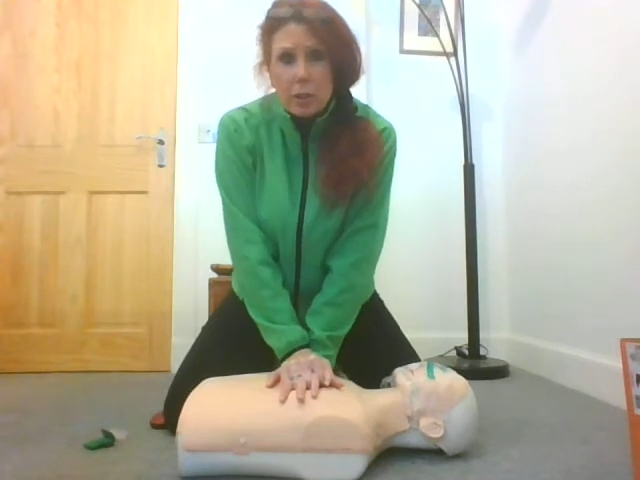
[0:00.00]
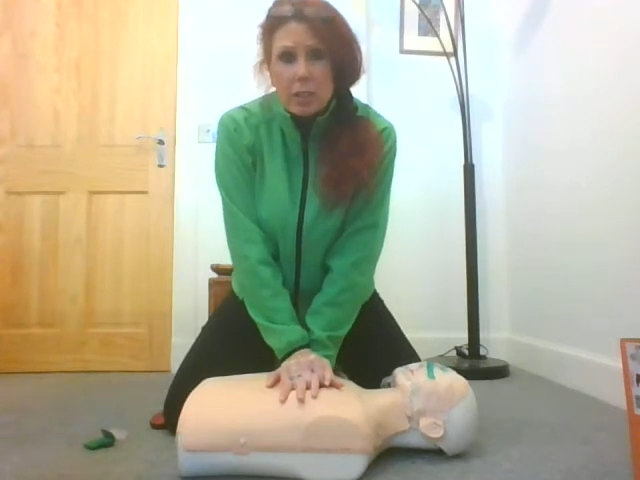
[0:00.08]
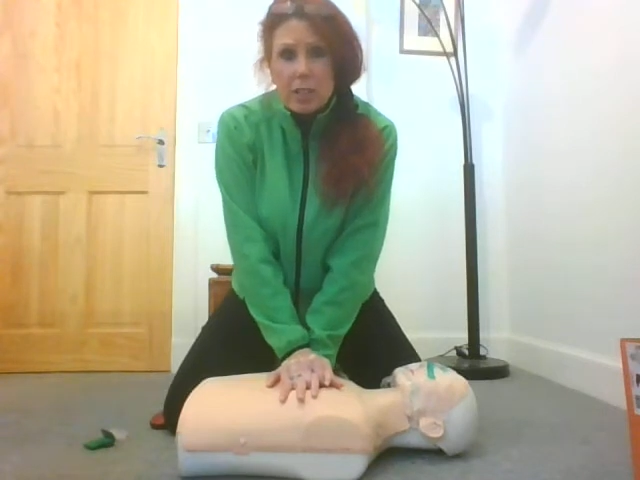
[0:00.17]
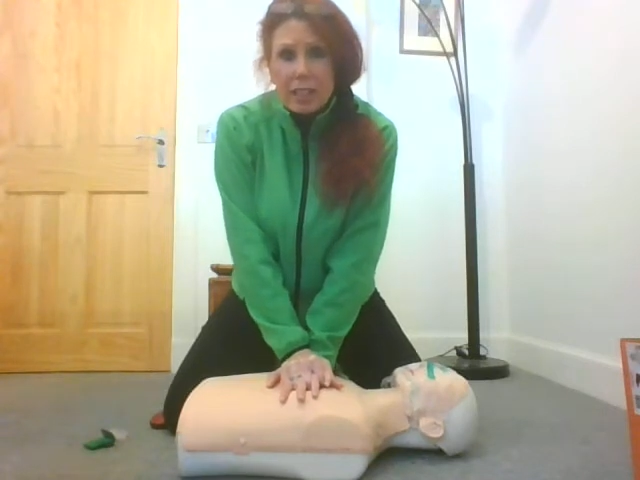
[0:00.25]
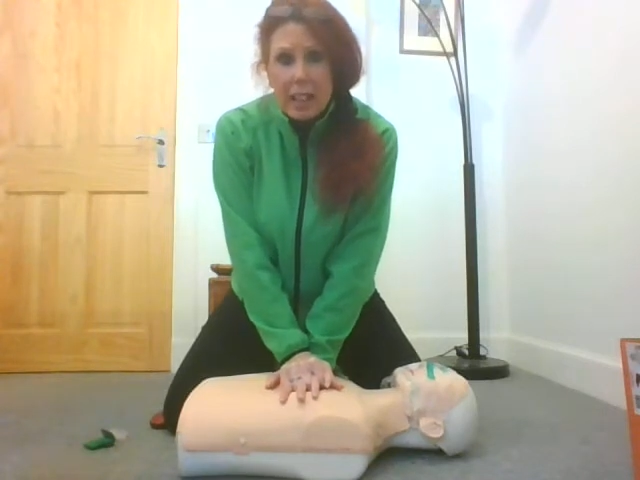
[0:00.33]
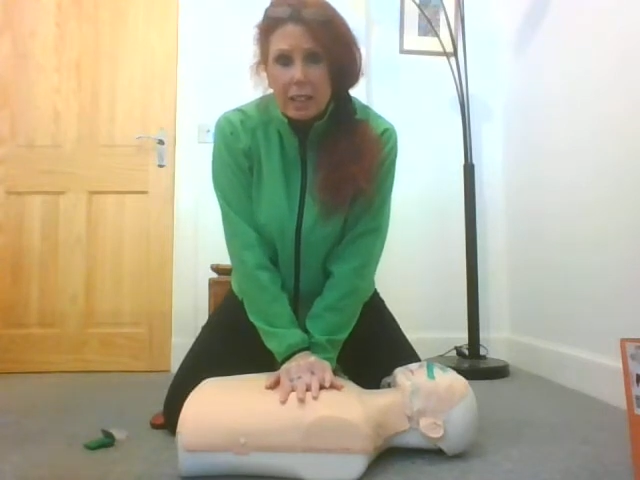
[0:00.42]
it
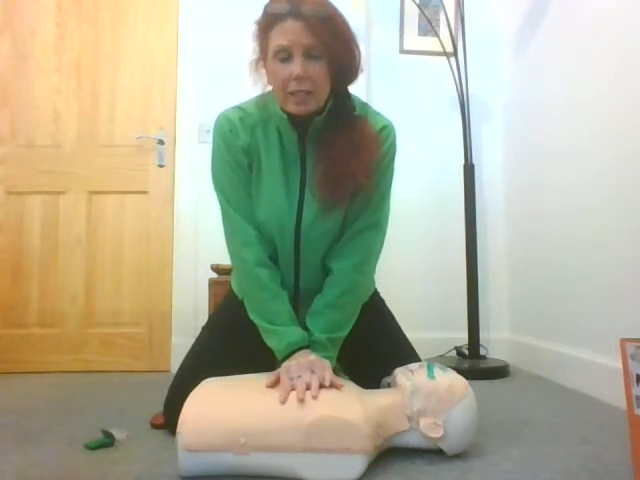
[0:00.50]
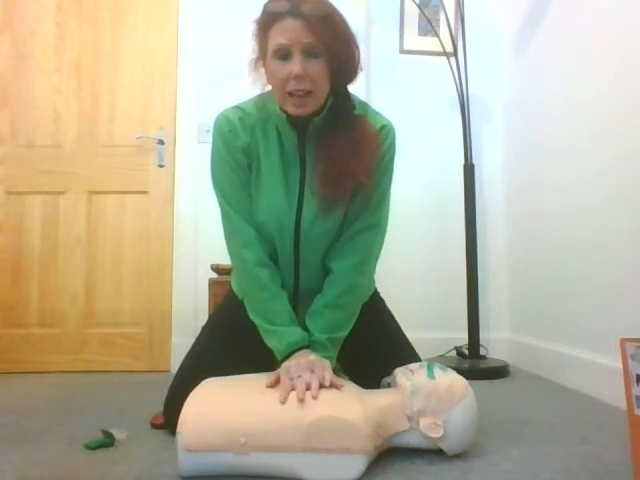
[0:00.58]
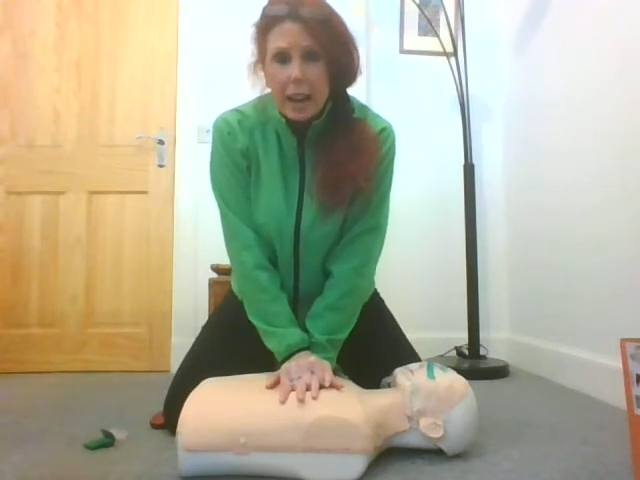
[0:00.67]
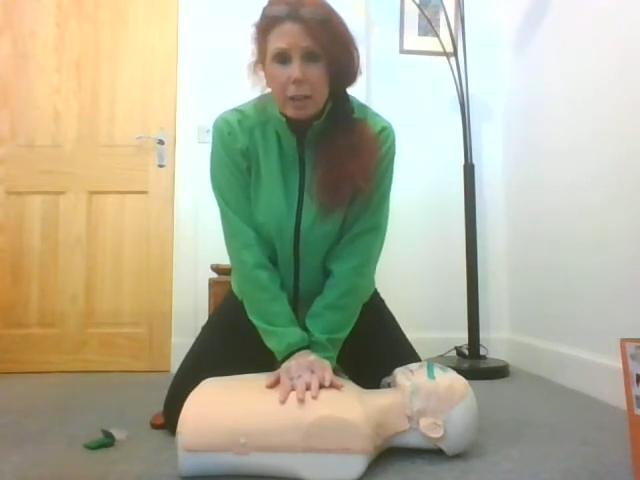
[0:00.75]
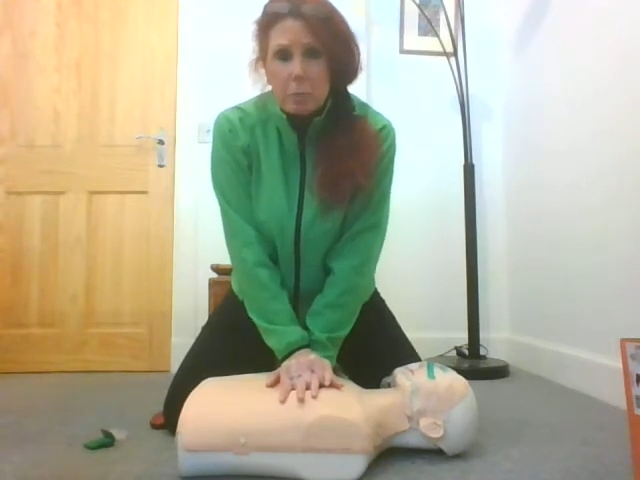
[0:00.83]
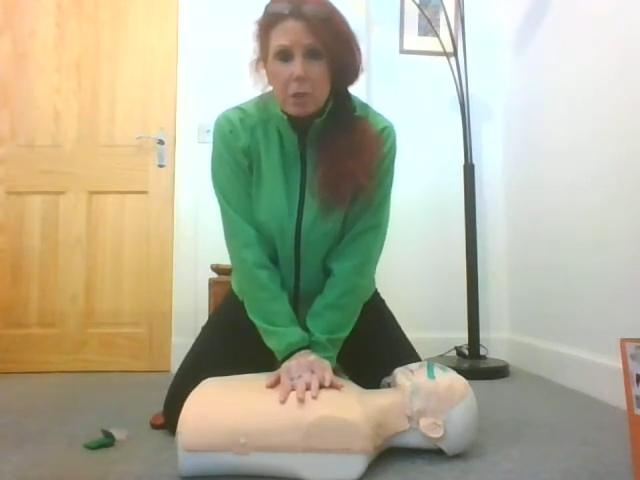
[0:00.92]
to get that
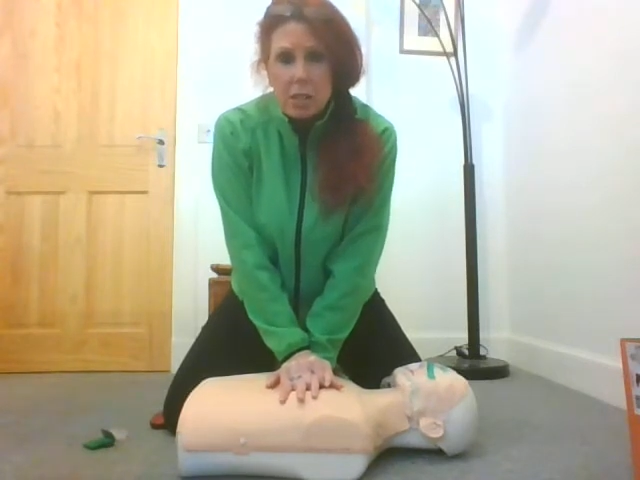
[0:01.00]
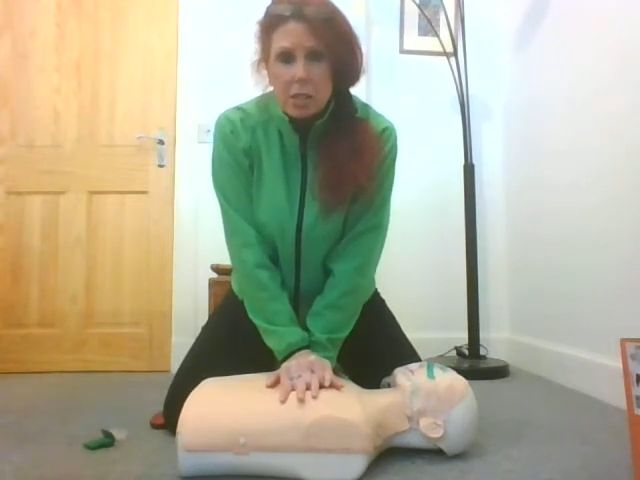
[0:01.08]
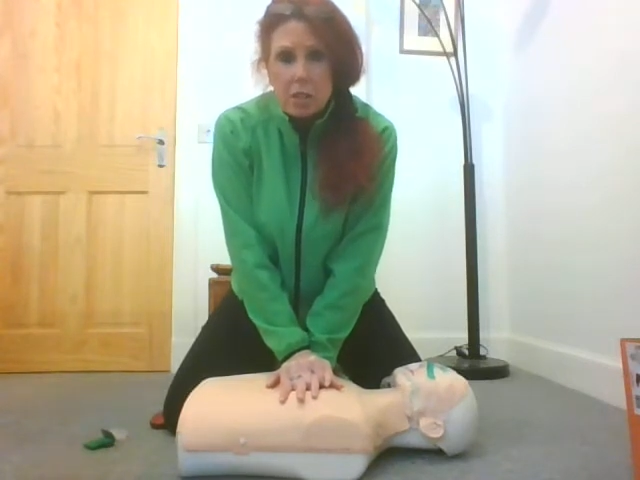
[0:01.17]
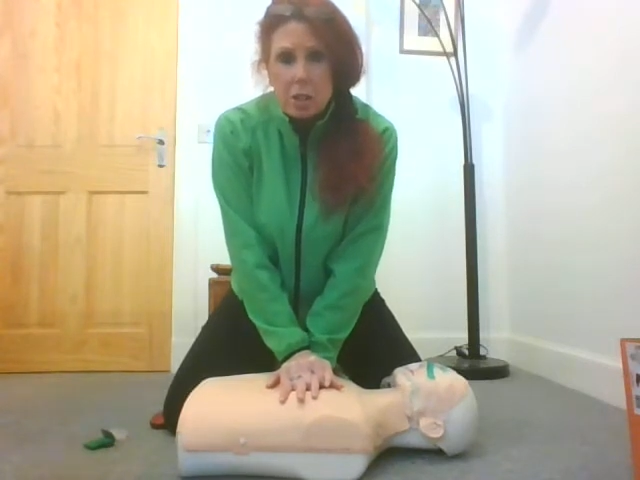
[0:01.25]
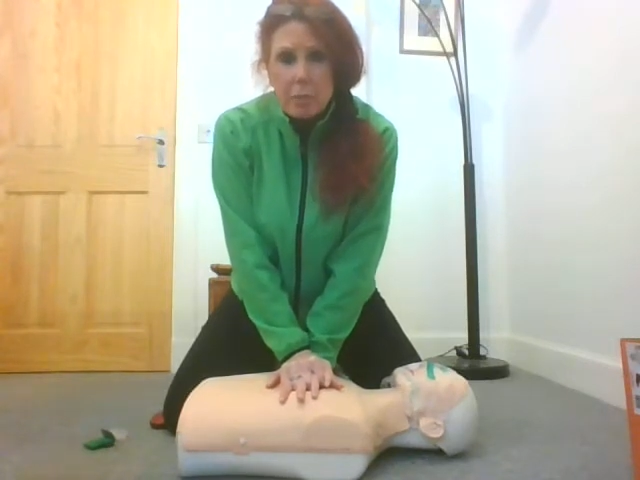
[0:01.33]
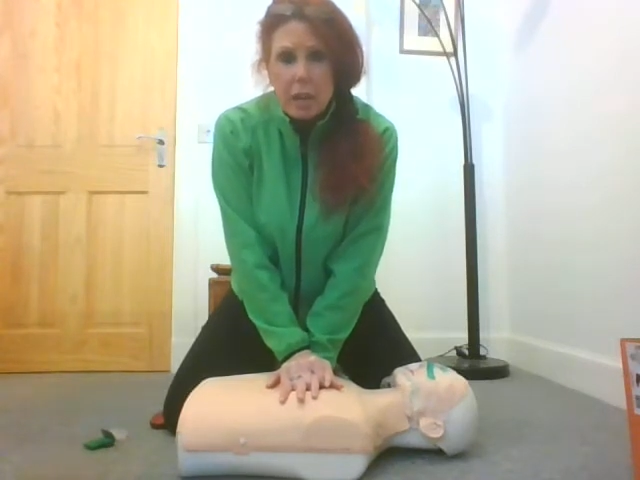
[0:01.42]
hand
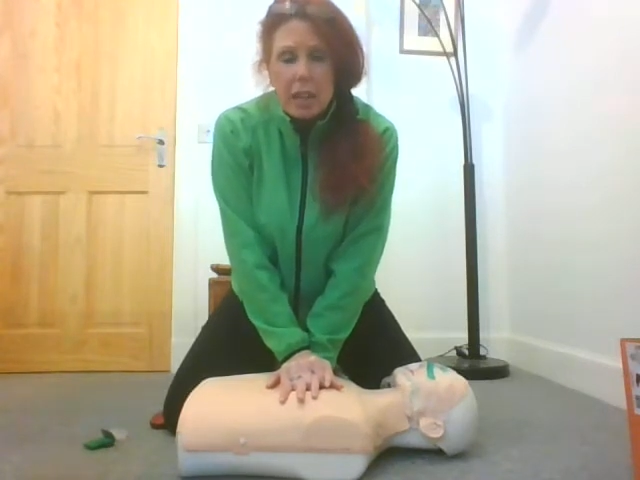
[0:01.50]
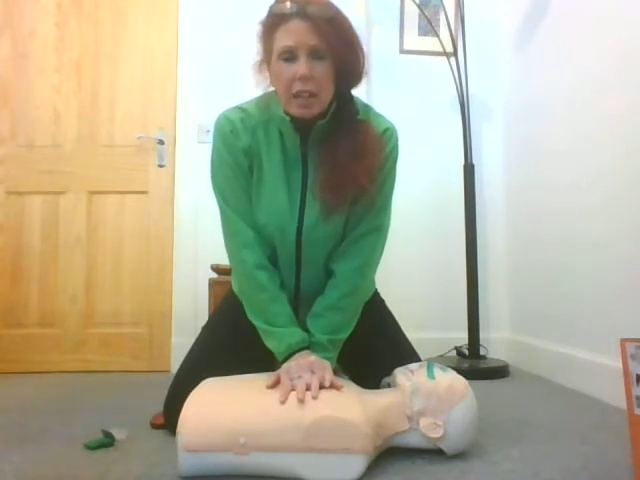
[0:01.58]
position.